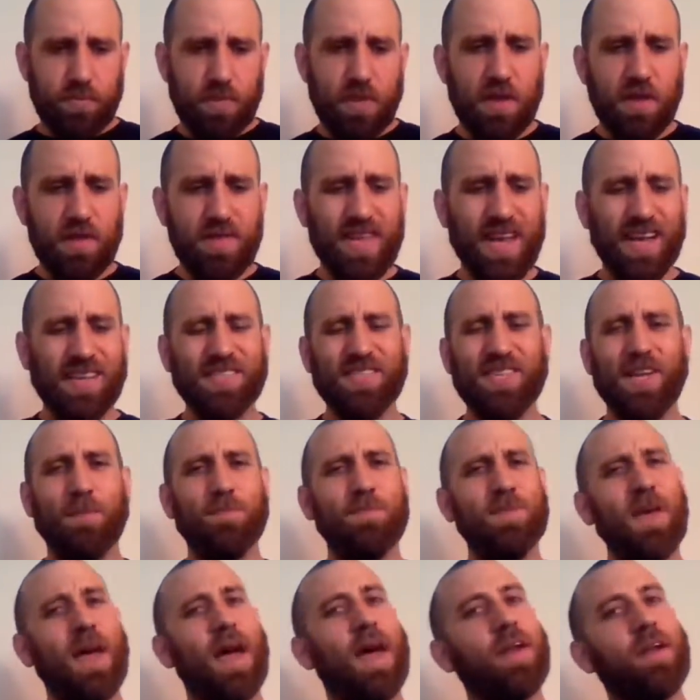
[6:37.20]
Next
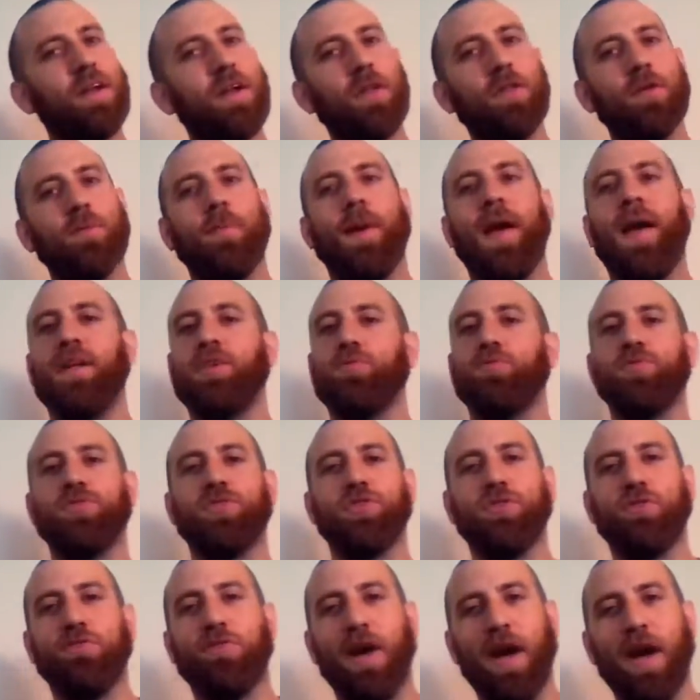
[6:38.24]
up, you had another match which
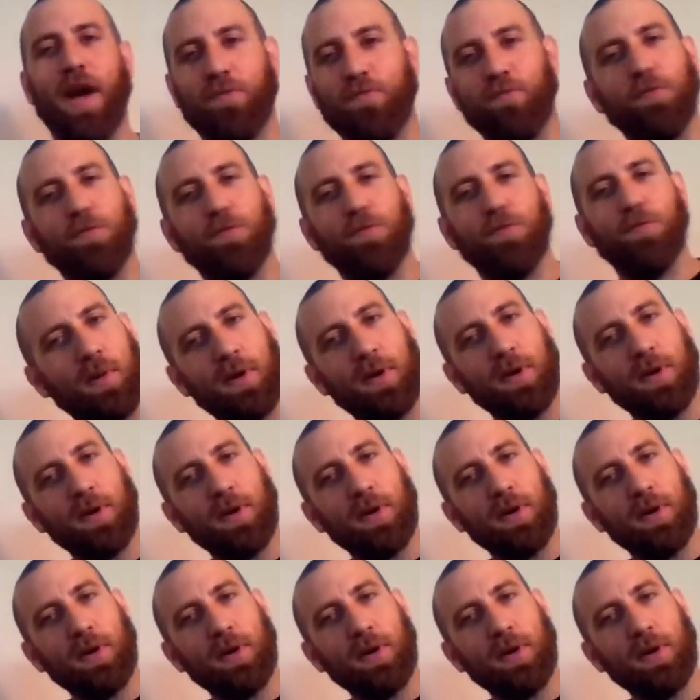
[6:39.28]
the crowd really wasn't too